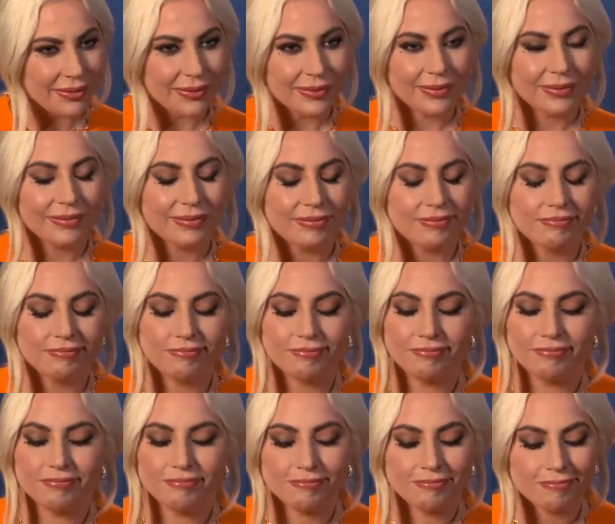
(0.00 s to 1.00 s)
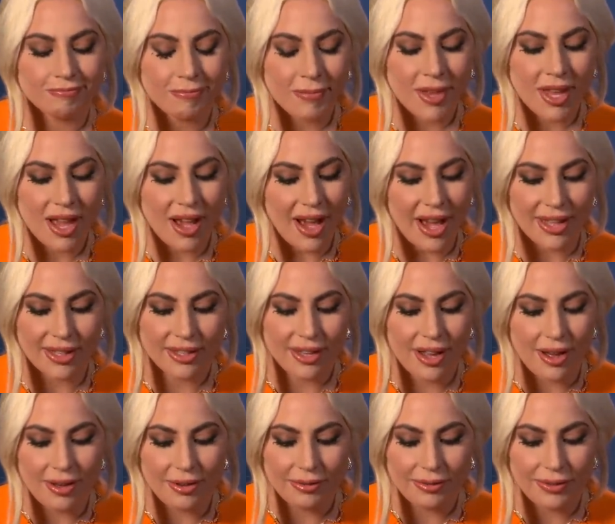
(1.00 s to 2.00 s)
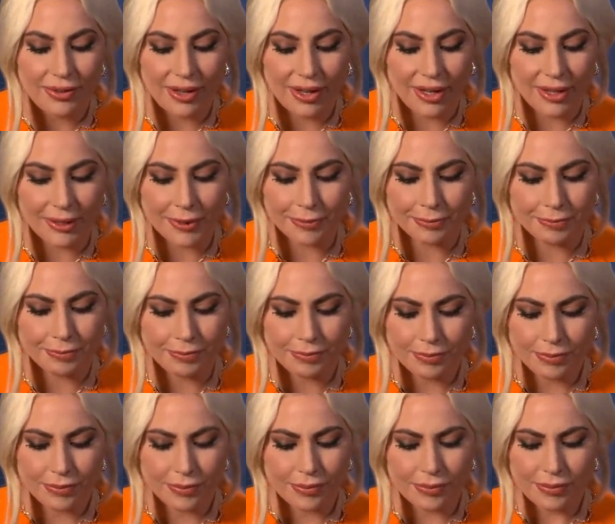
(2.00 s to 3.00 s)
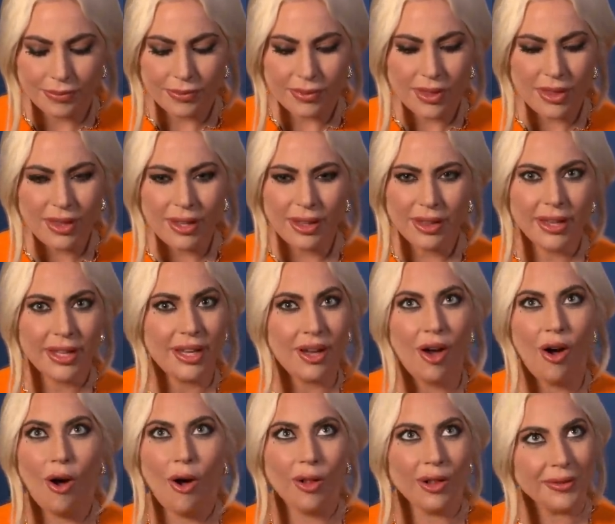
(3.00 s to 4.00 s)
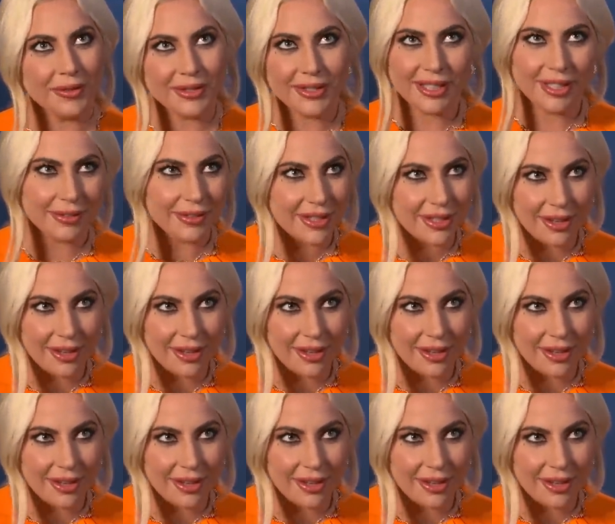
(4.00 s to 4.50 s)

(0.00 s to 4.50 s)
Mm. Mm, I love um, like all of Stephen